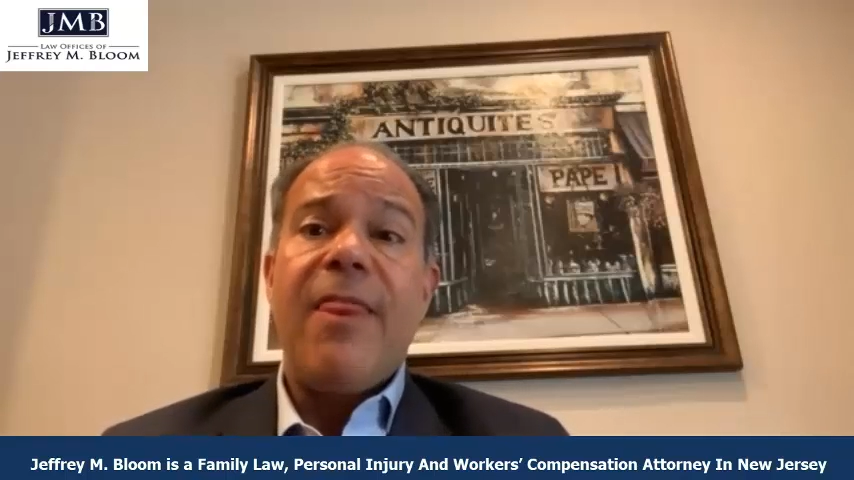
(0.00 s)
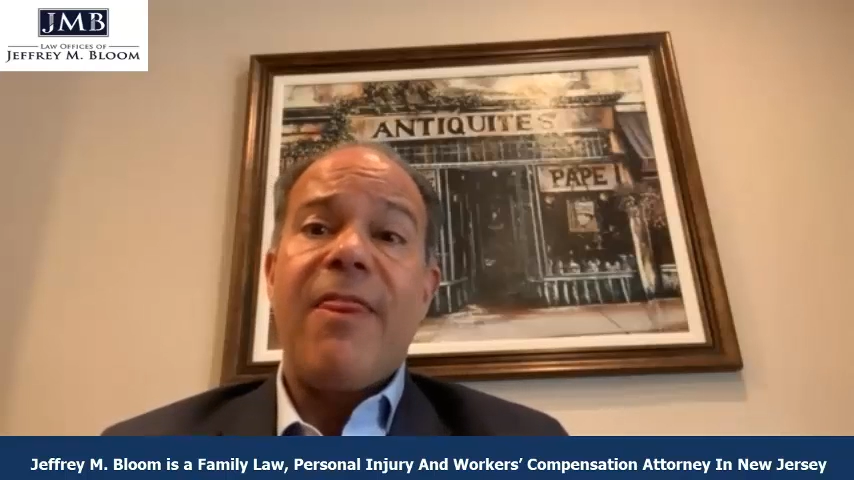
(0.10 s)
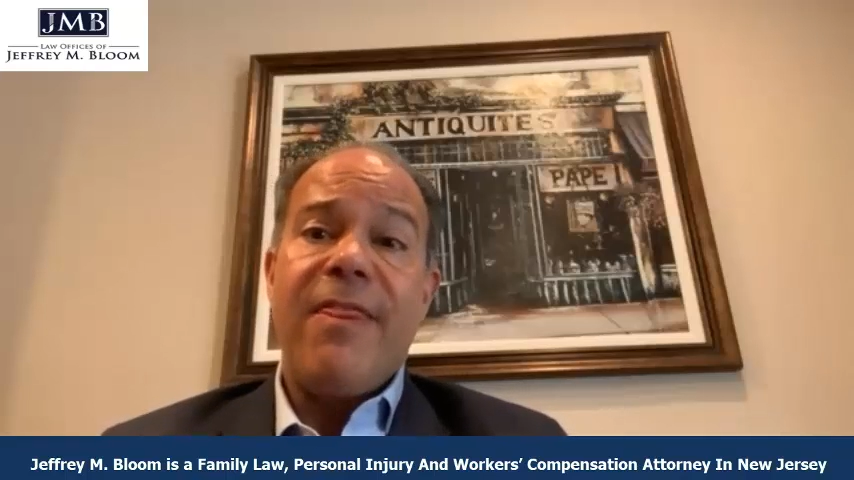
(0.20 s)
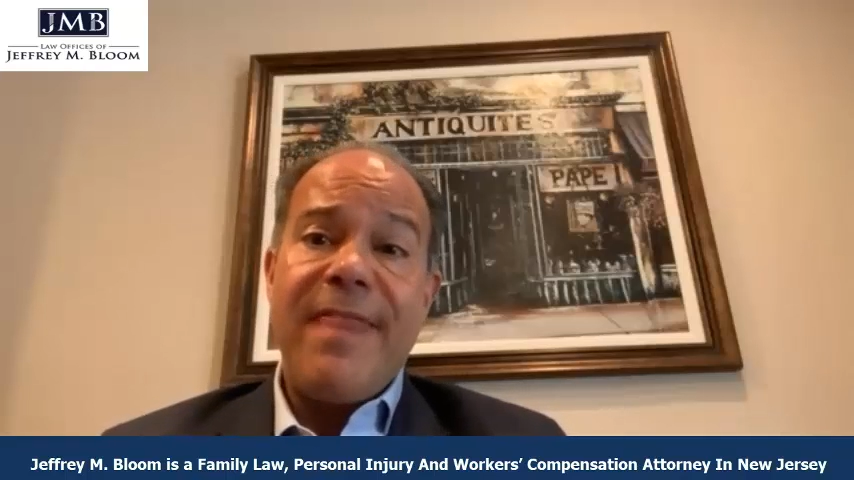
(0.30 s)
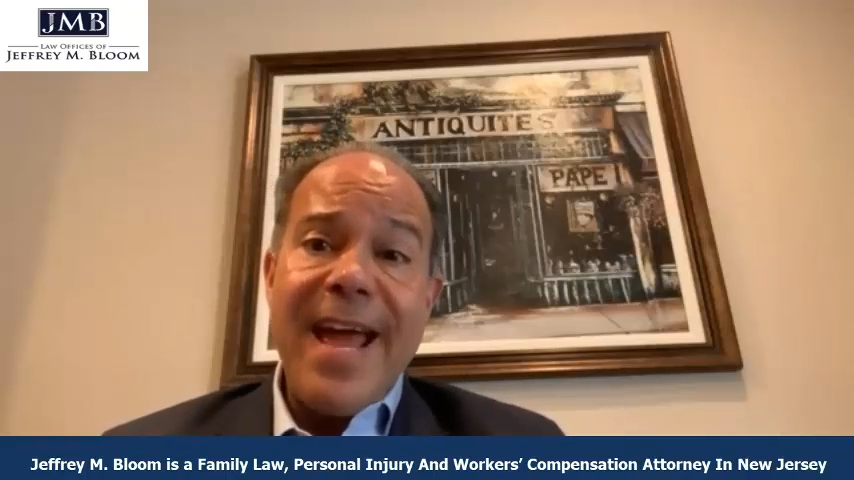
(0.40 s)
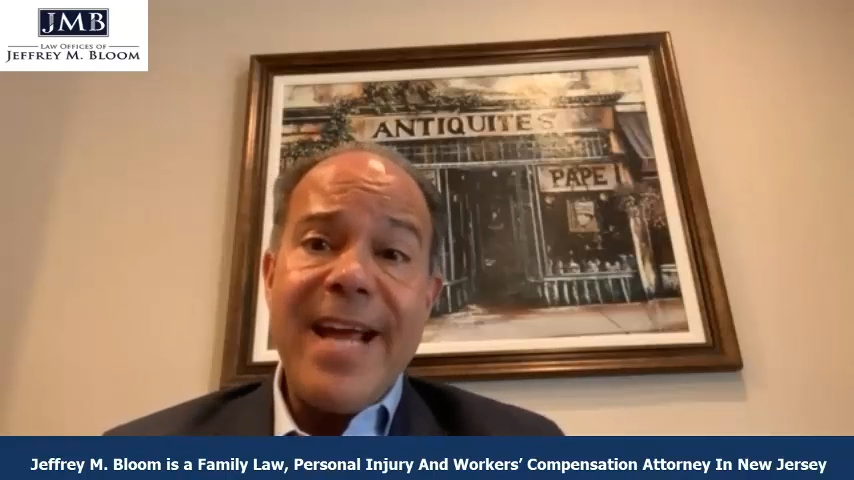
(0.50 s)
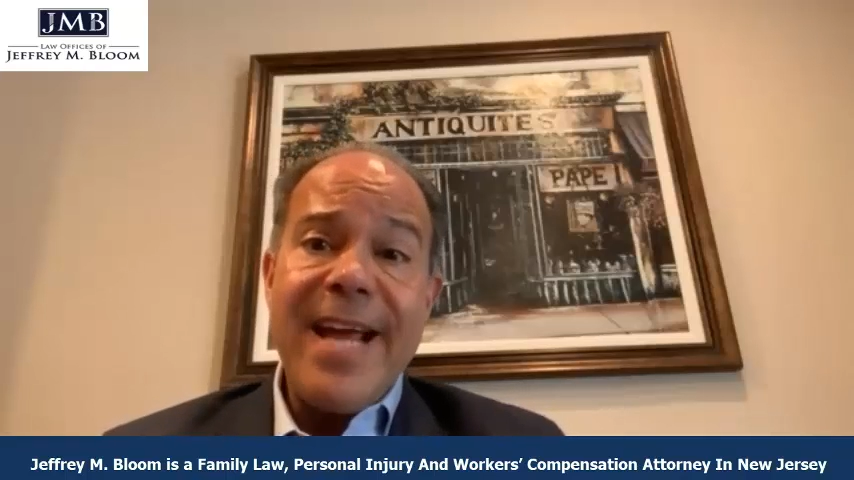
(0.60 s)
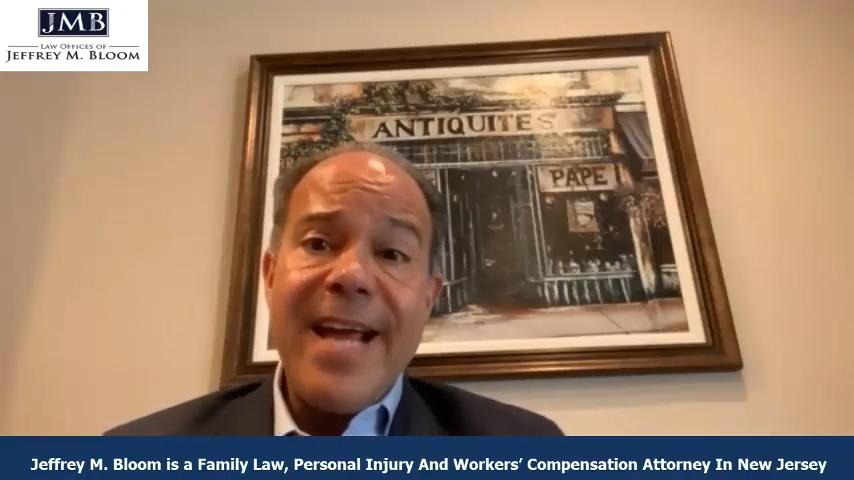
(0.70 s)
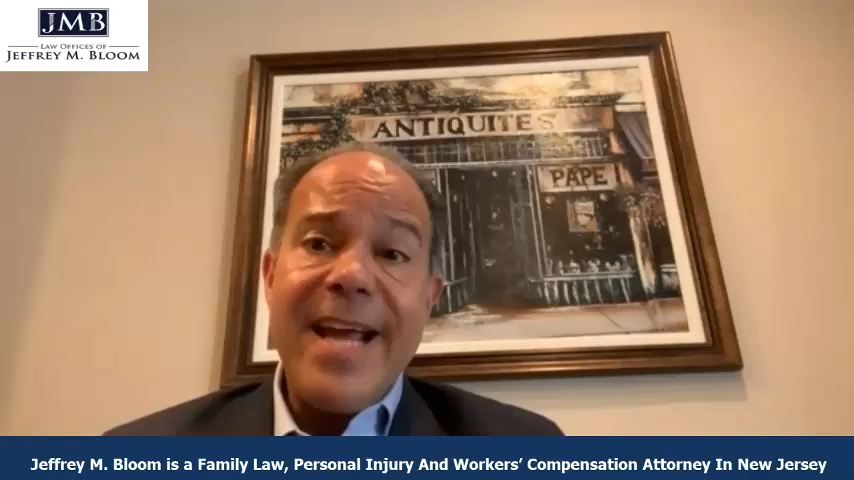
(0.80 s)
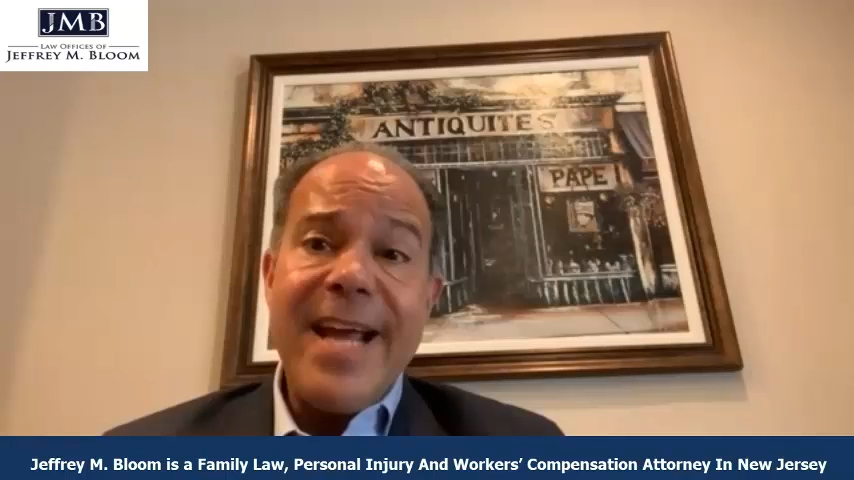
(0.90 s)
they
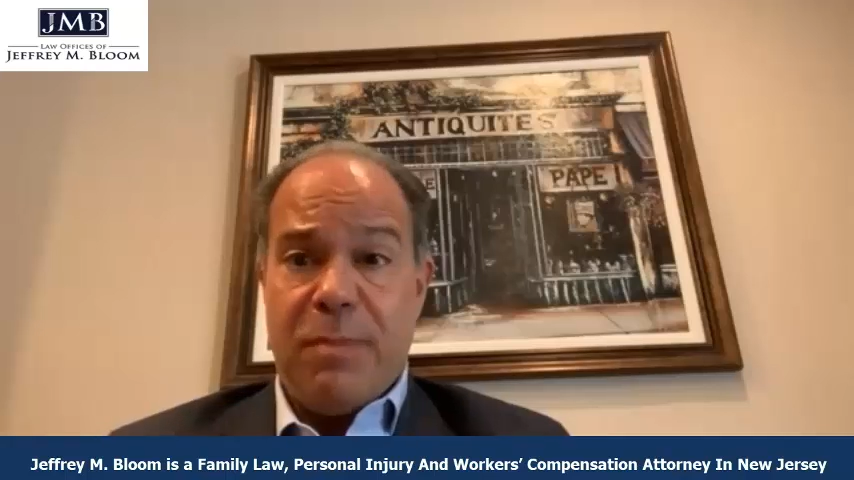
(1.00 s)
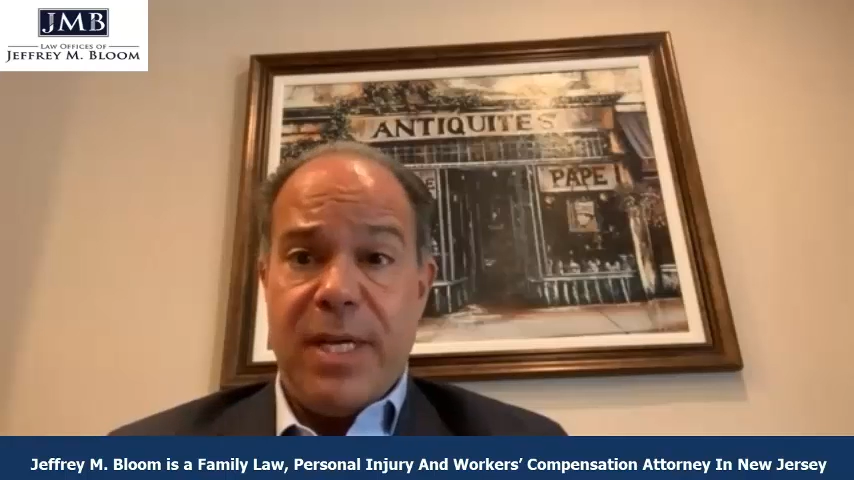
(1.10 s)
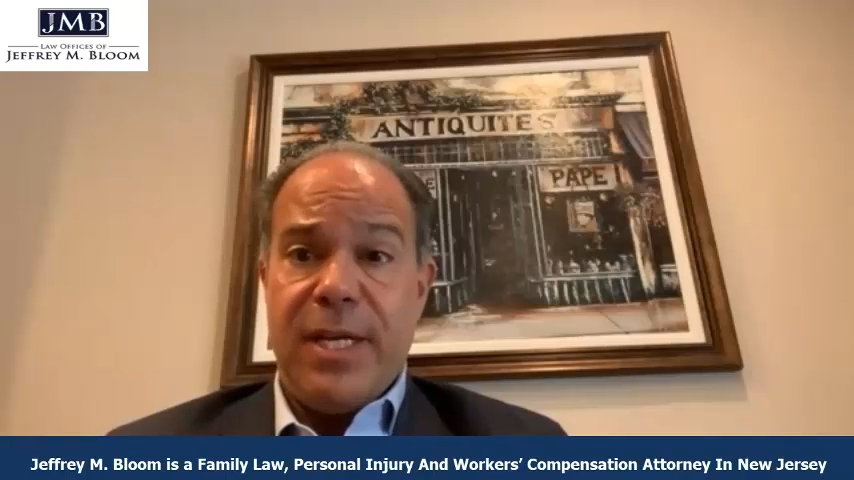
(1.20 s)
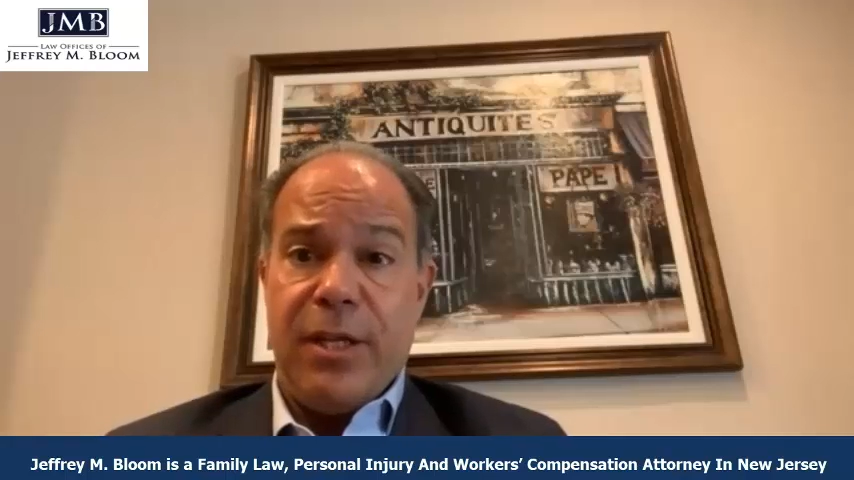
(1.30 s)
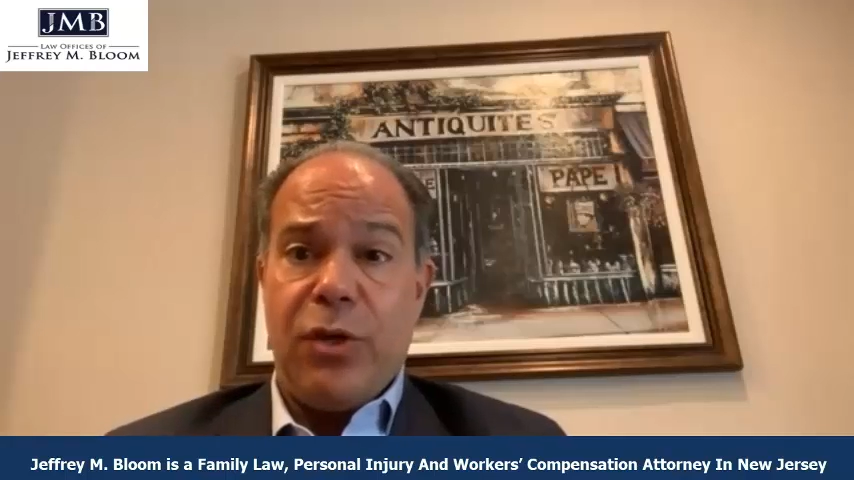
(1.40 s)
should immediately